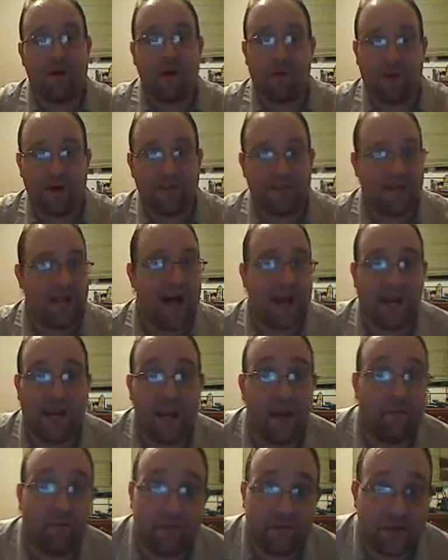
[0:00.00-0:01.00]
He said,
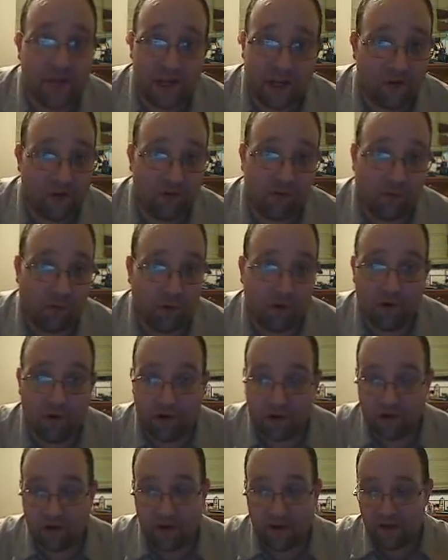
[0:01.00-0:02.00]
because, you know, he said, if I
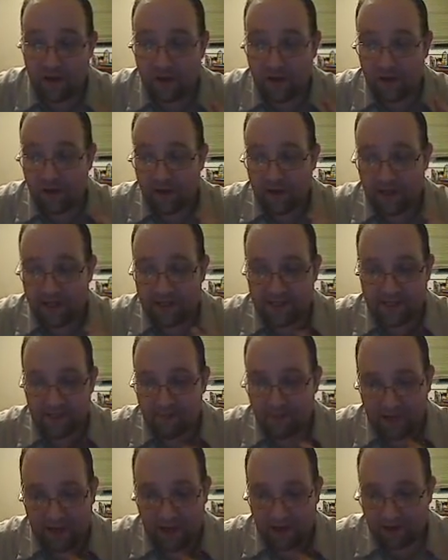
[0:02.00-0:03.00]
expect anybody to
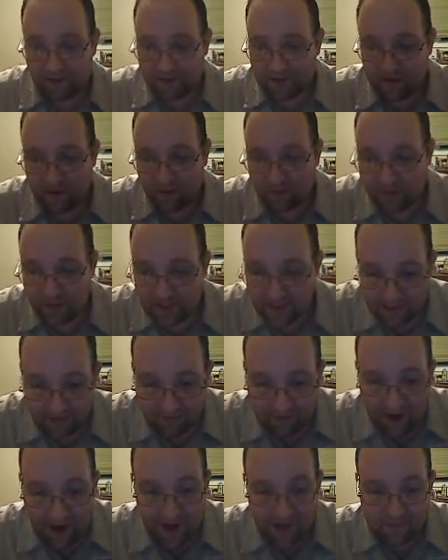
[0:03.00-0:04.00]
do everything right, he
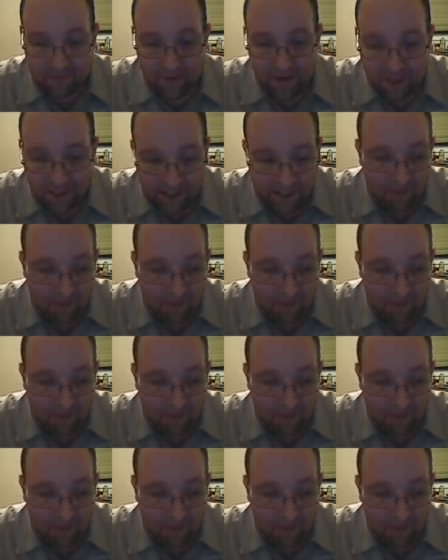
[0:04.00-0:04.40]
said, it's you.